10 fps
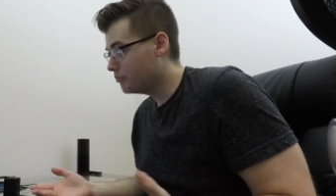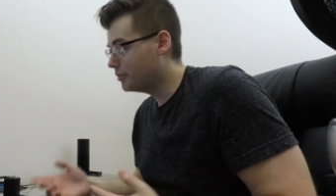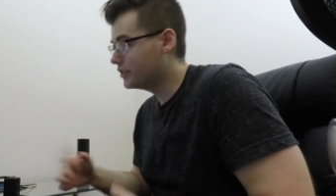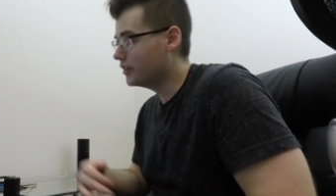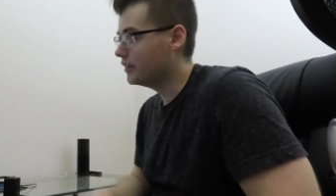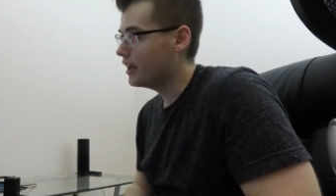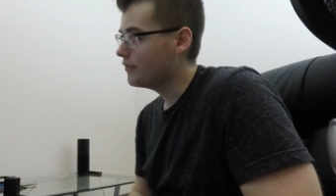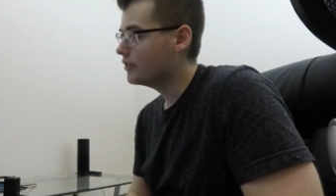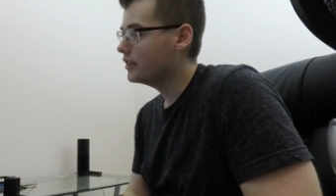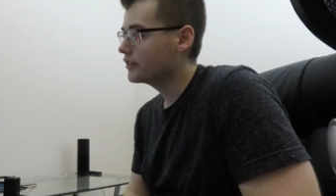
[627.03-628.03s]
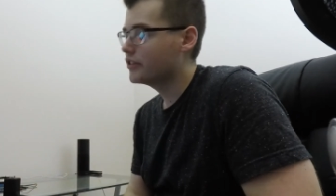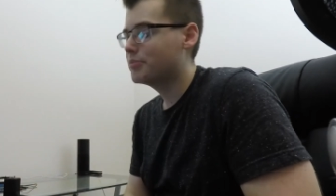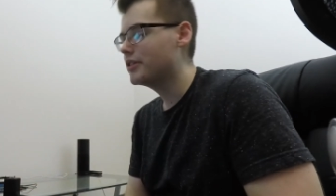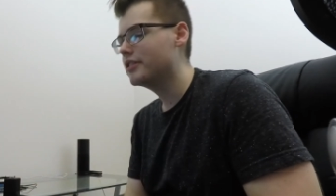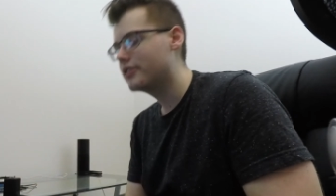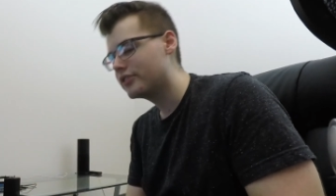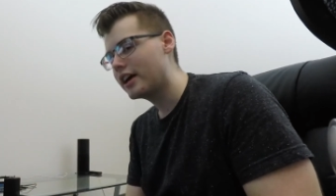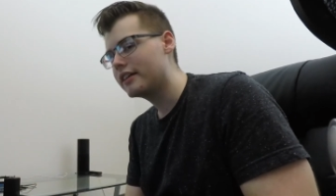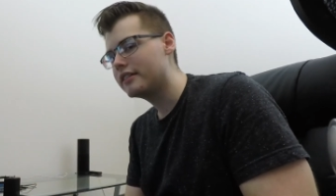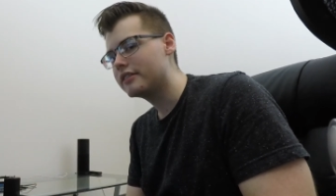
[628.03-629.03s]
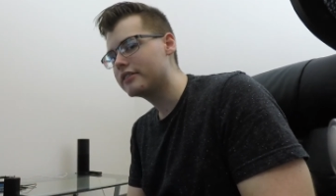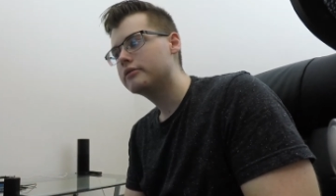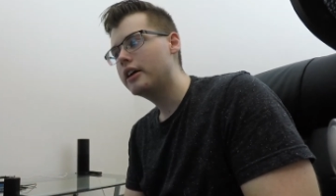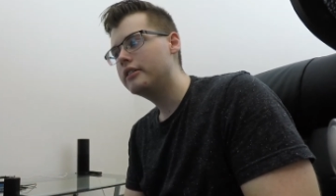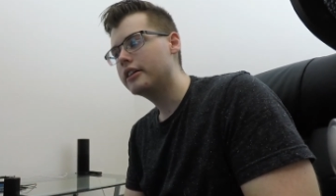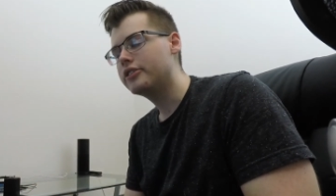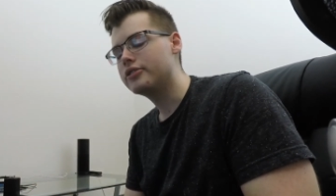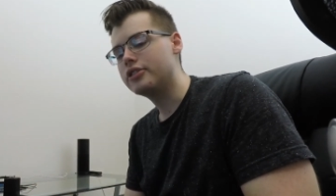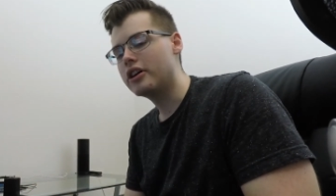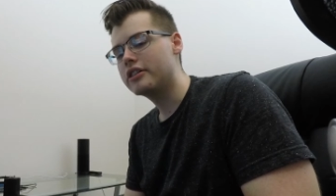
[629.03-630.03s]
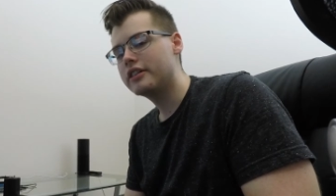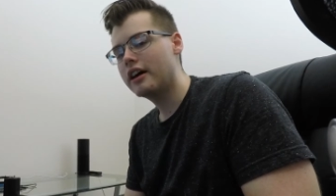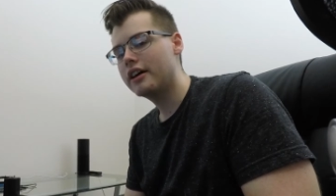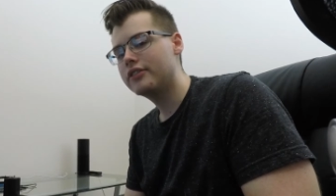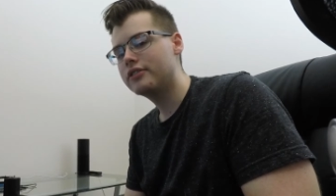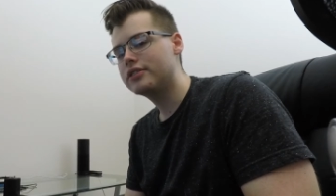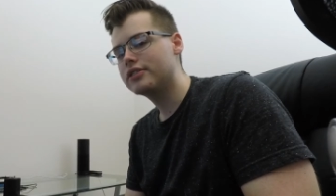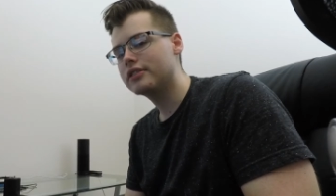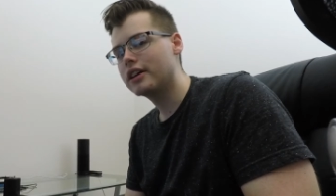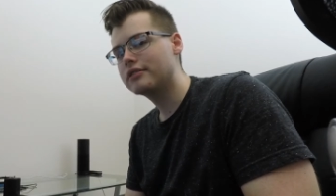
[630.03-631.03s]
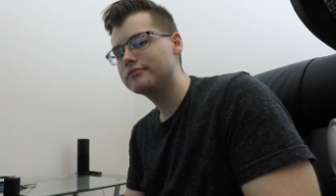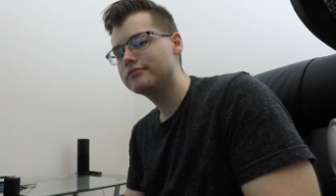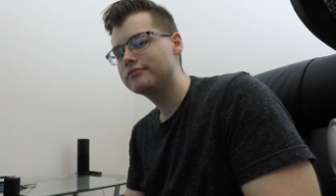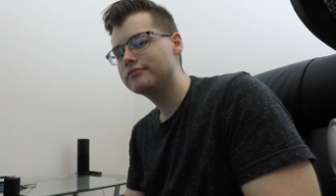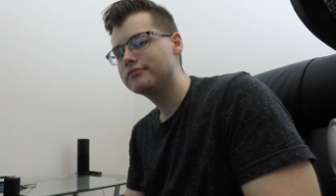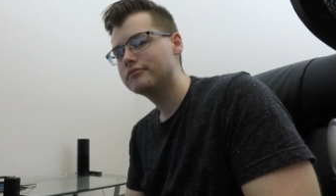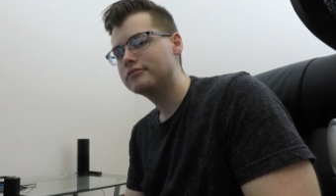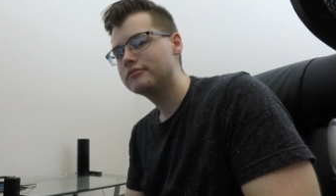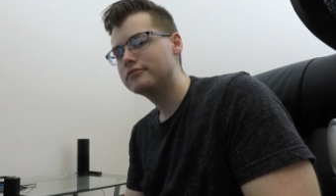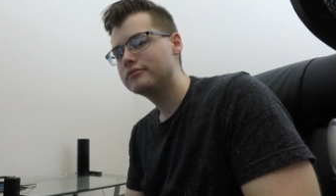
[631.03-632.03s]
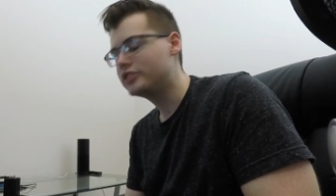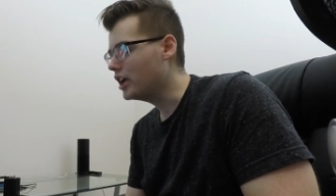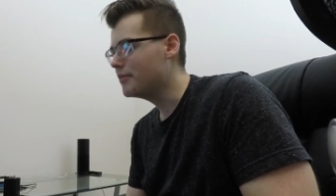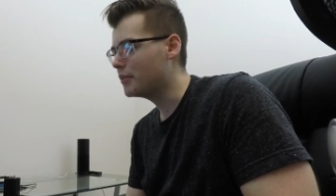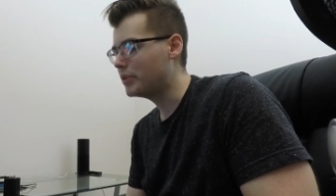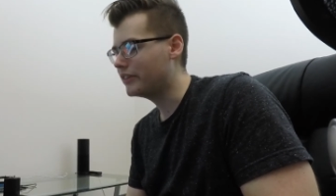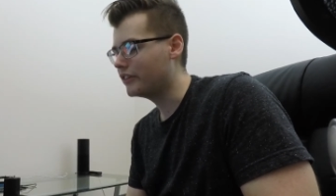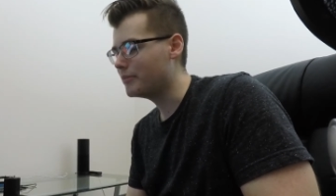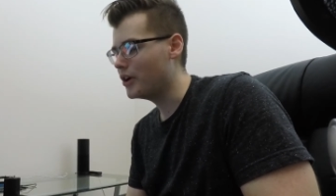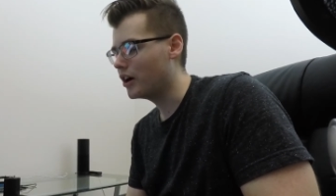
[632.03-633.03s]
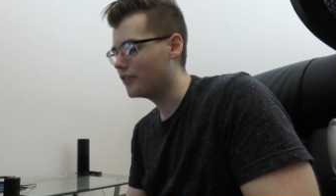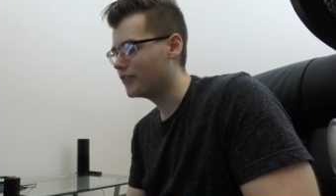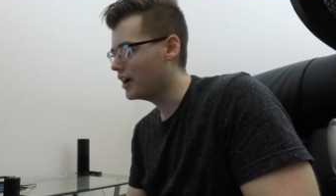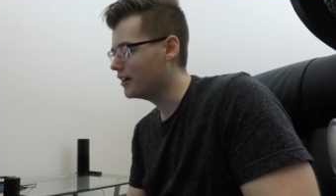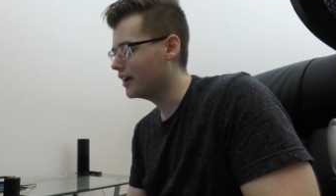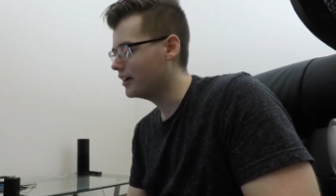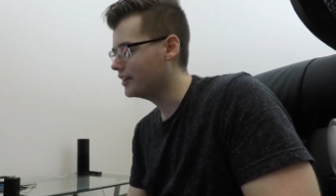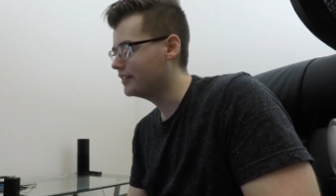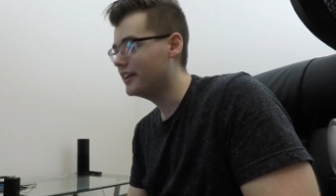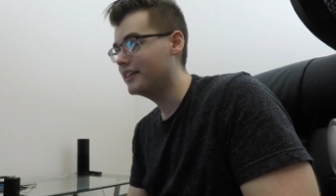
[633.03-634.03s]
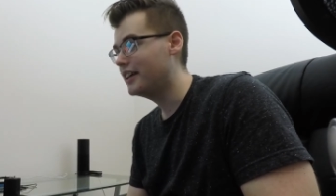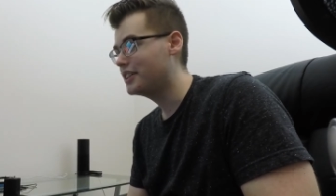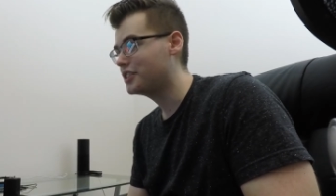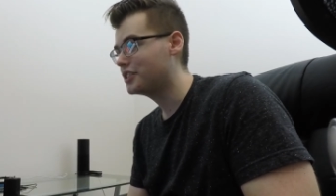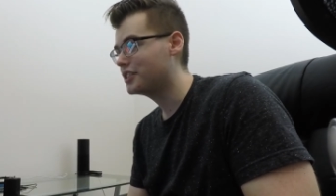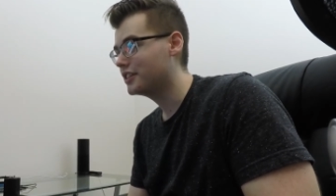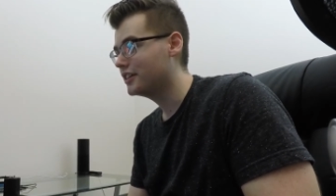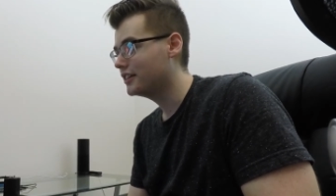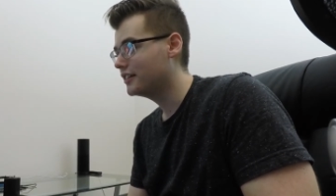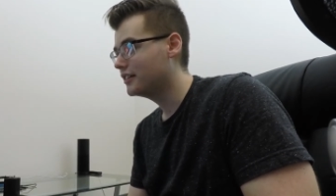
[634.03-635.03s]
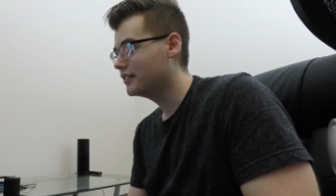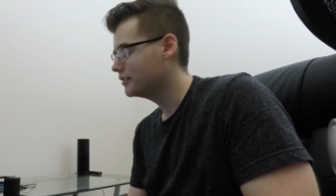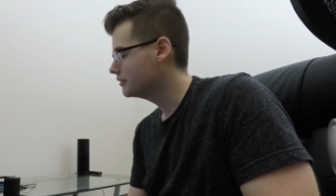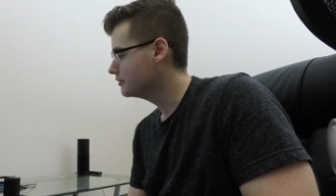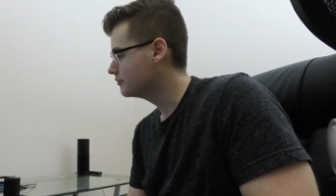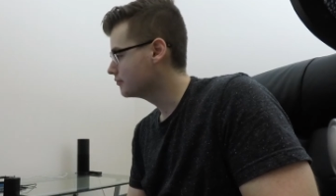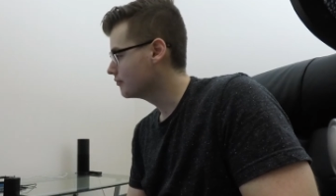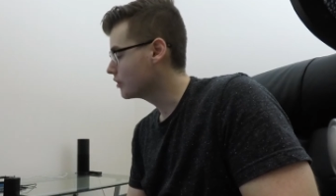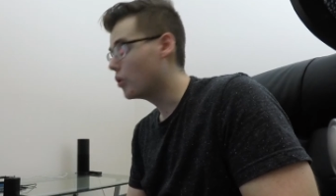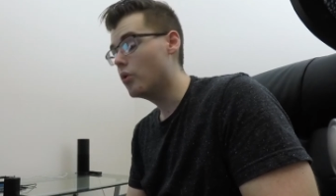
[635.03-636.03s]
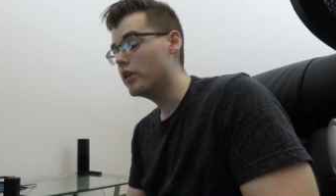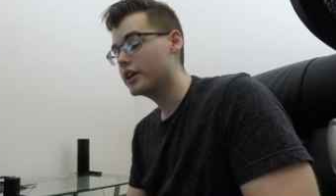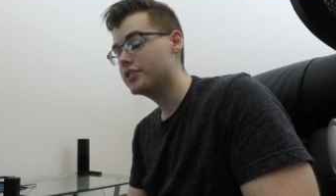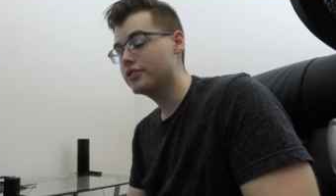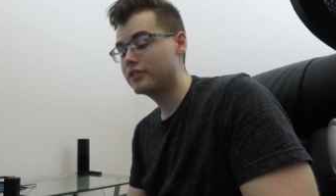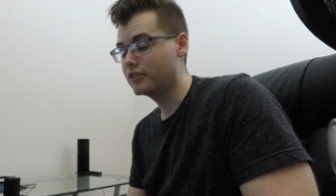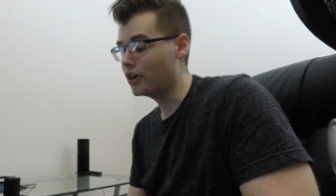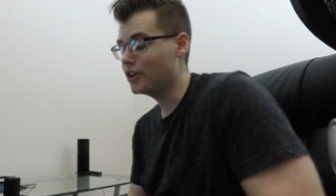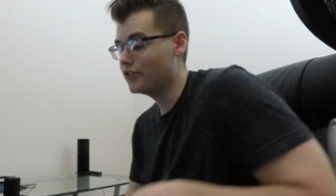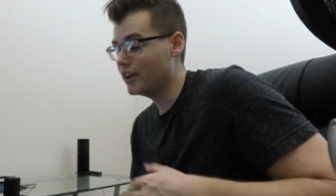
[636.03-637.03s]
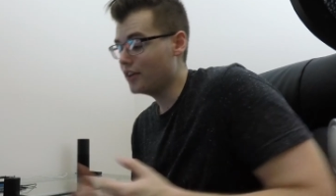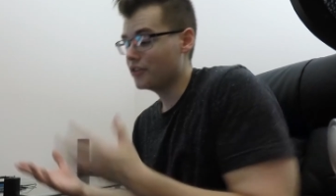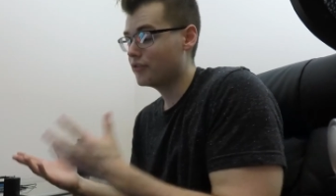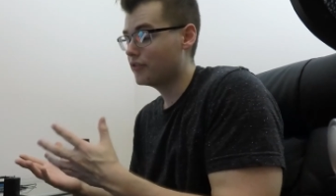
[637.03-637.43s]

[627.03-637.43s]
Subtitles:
But to never experience sadness, right? Like your dog dies, you're just like, damn, that pisses me off. Now I gotta dig a ditch. Or I could just toss it out the